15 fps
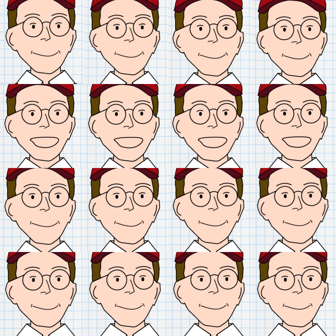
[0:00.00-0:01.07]
Radio. This
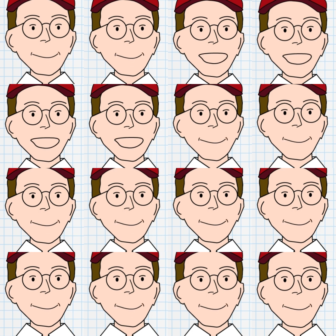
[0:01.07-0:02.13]
has been Real
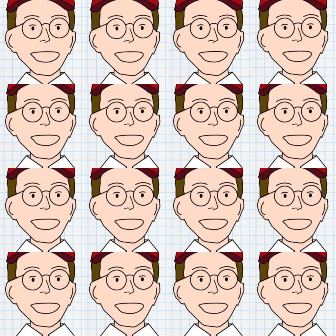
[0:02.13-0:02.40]
Korean.